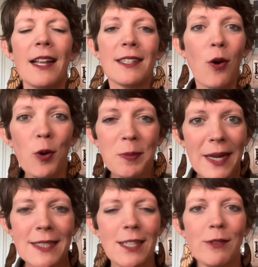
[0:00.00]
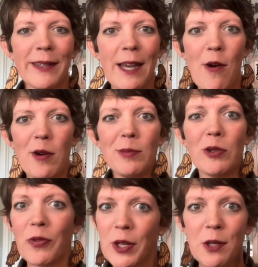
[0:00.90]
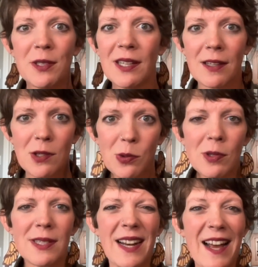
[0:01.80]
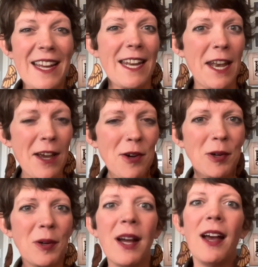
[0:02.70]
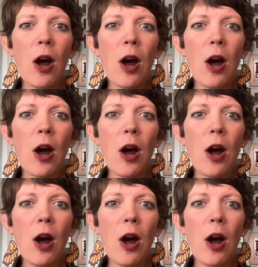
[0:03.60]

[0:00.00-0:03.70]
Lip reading: to hold myself accountable for using the tools that I know